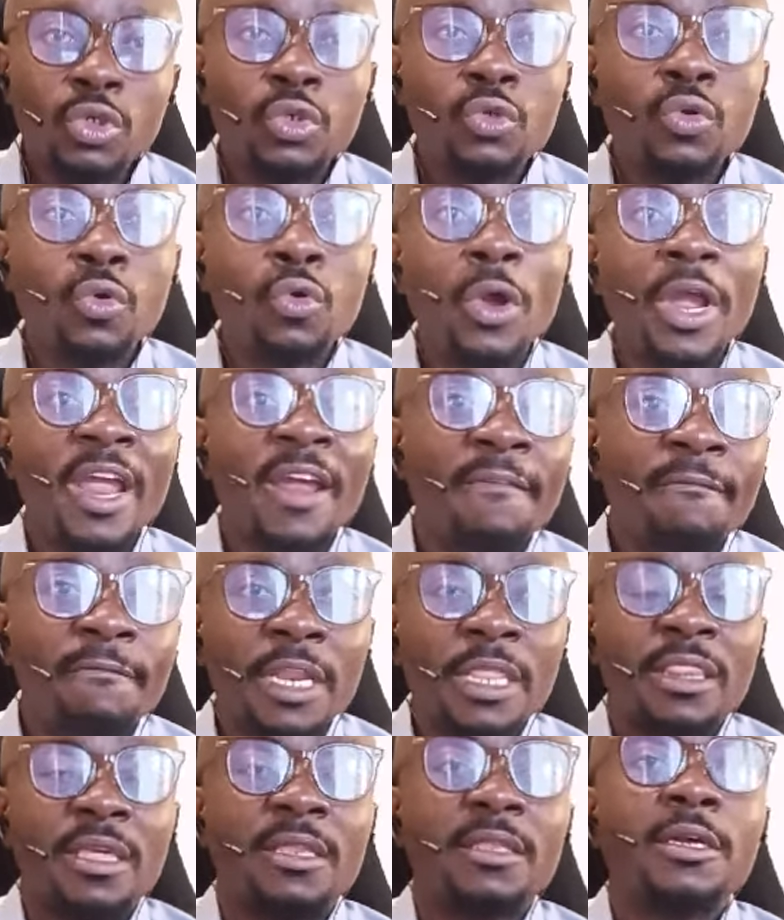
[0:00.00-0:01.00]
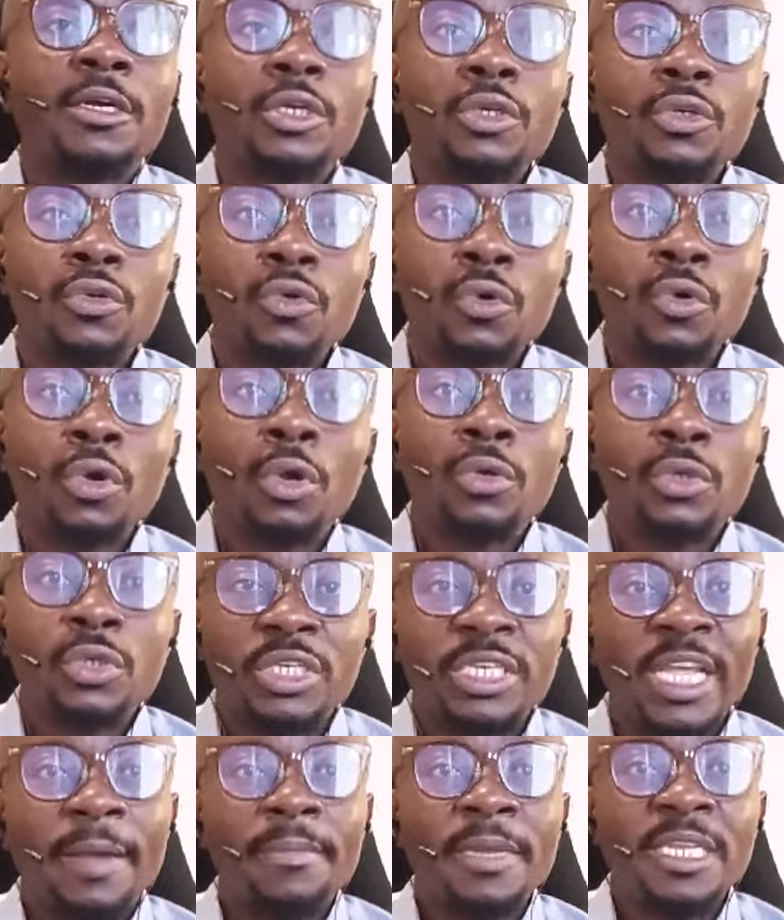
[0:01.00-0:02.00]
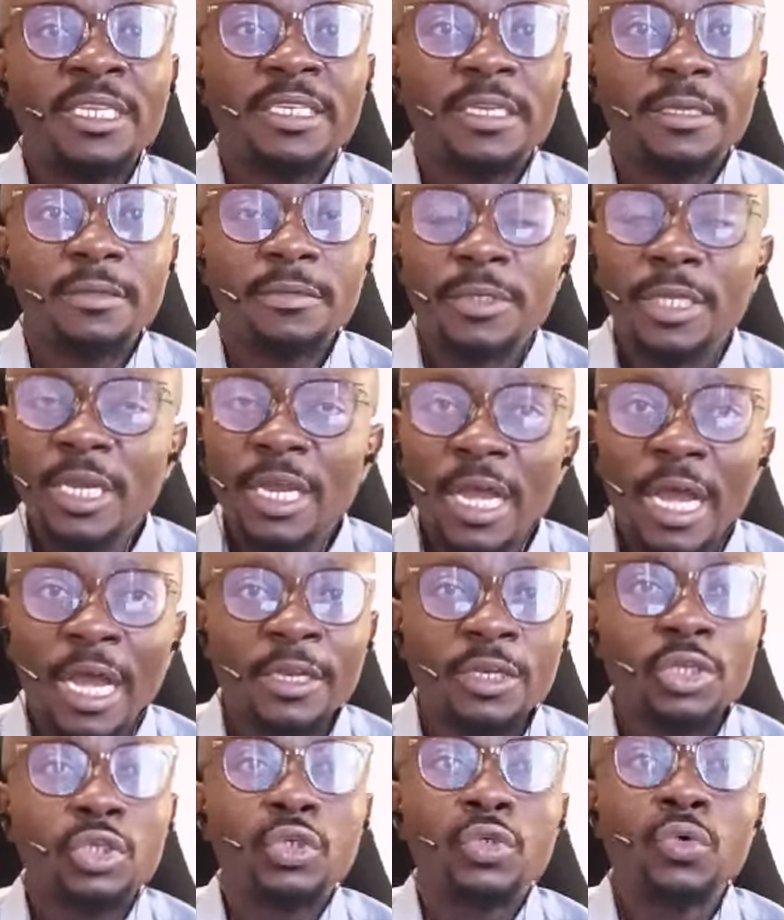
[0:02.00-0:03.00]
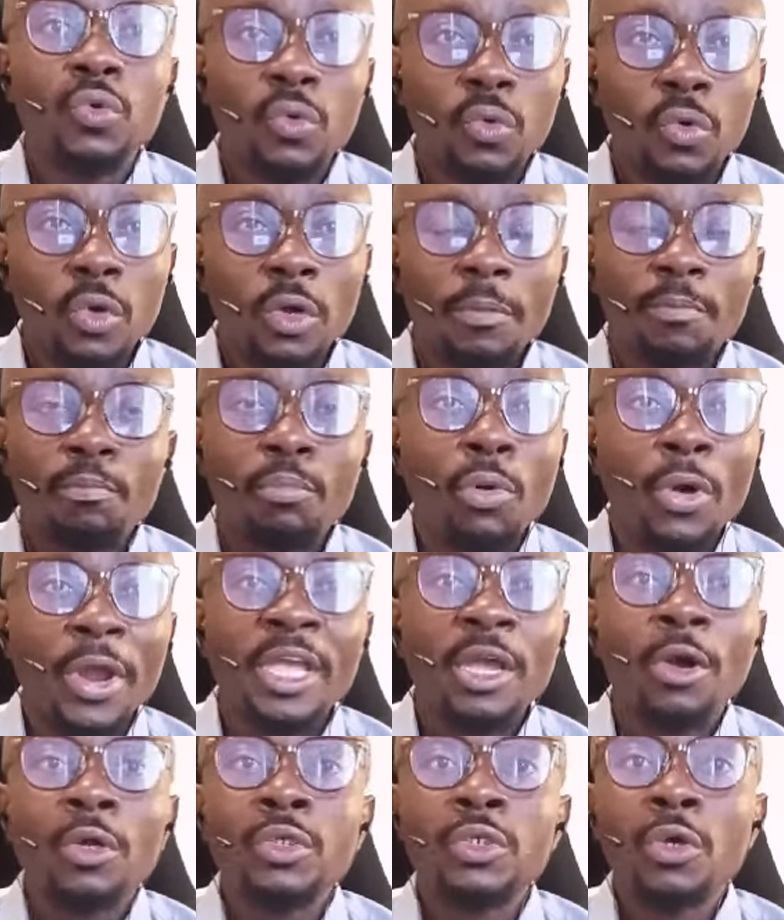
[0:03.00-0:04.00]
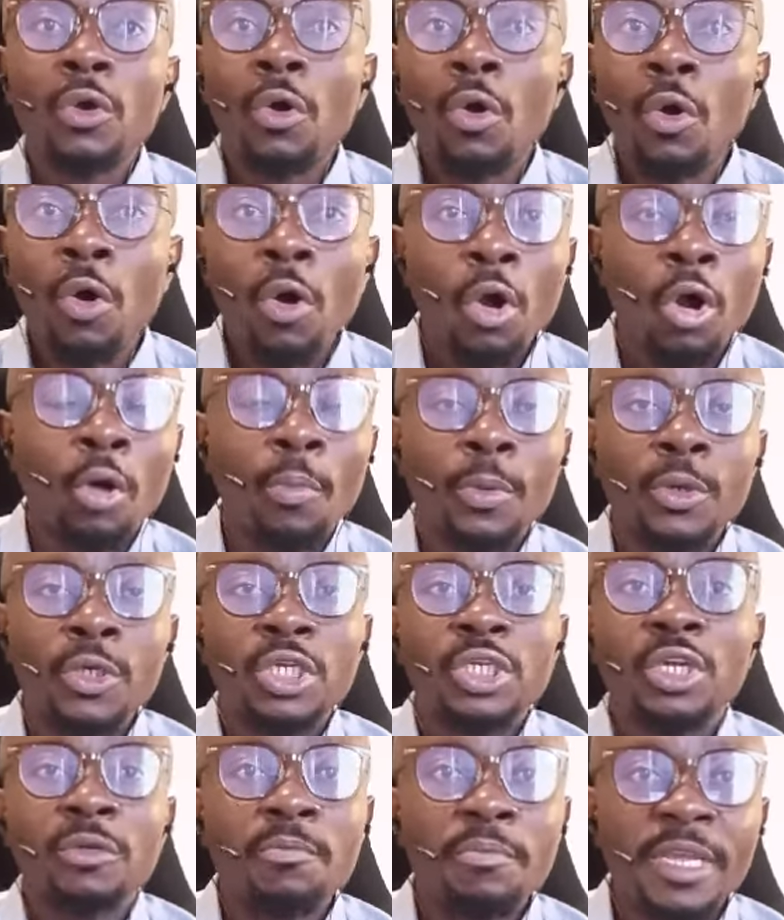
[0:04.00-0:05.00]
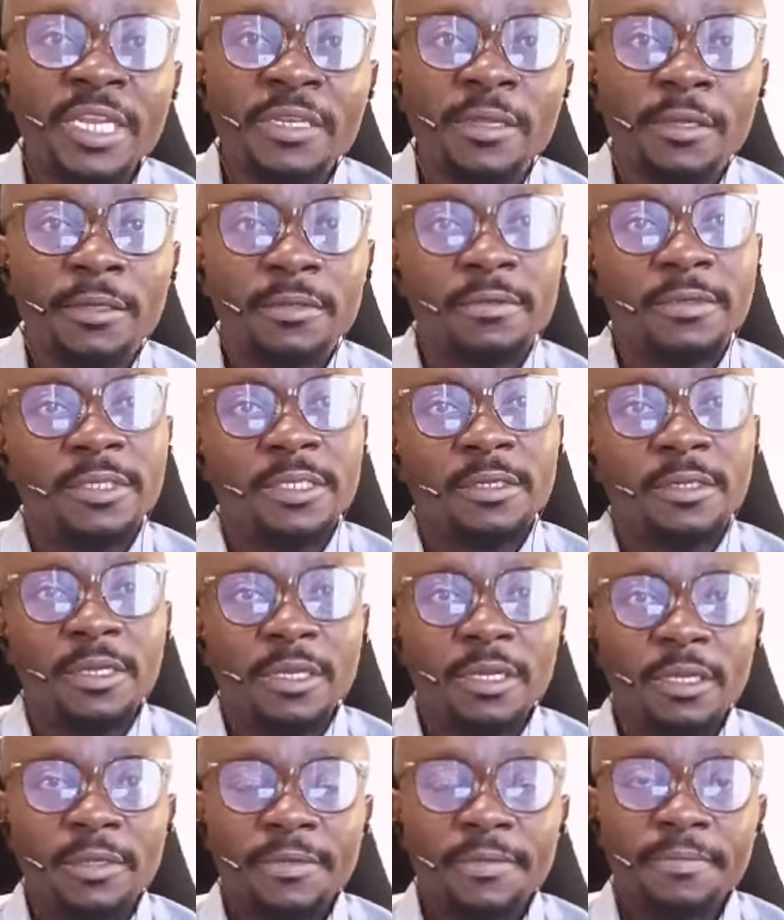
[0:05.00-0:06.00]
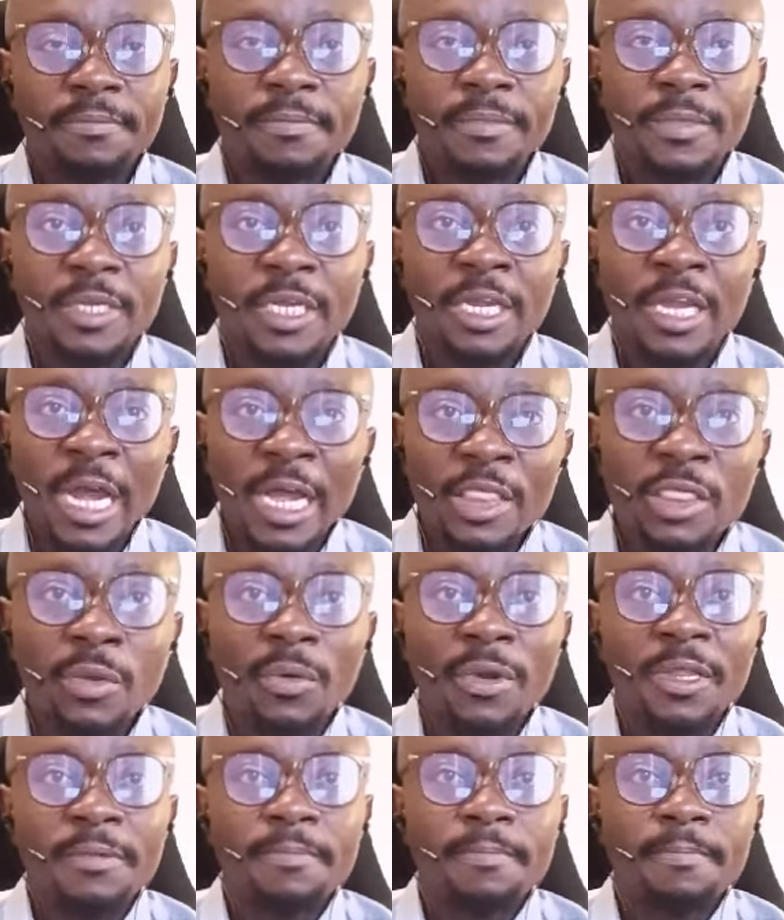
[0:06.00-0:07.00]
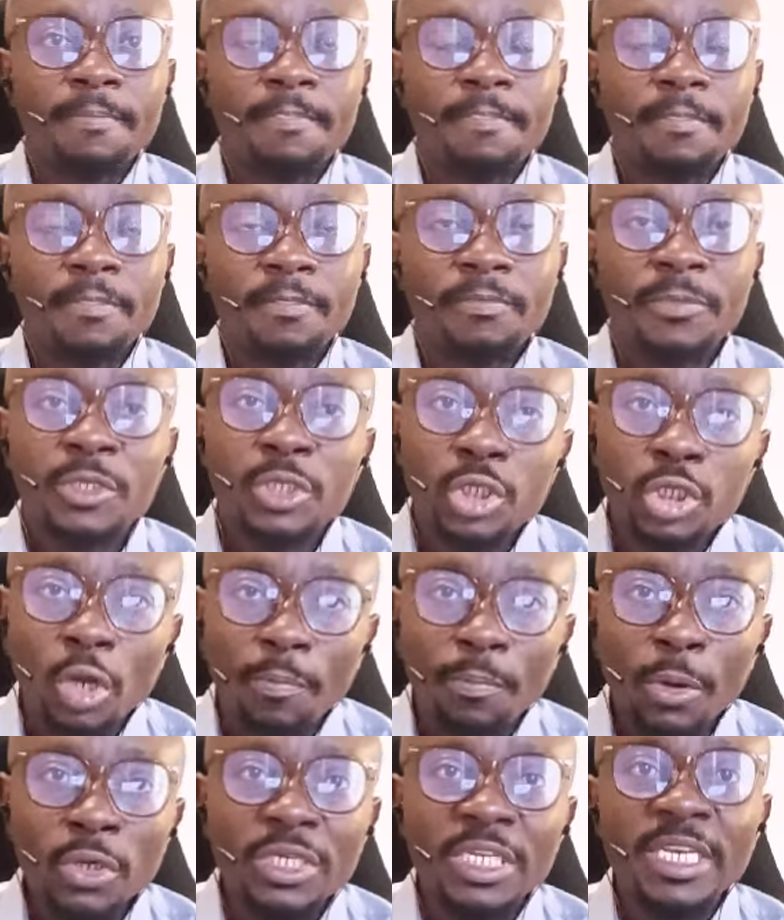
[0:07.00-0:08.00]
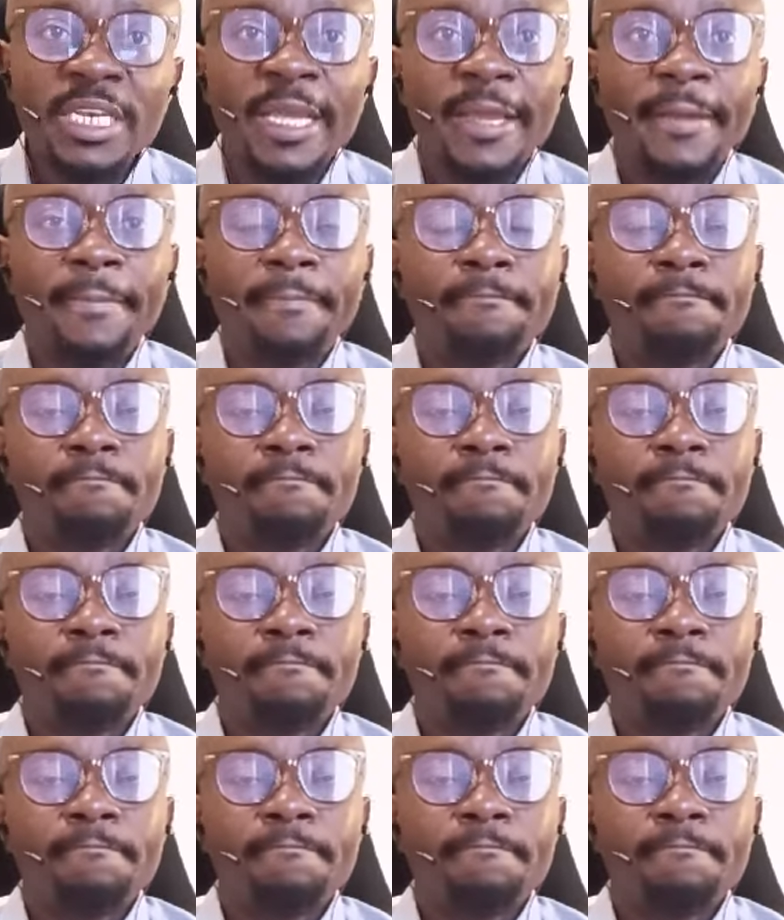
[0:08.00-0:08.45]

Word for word: do everything to run to their meetings and to boycott all opposition meetings, a gathering, supporting them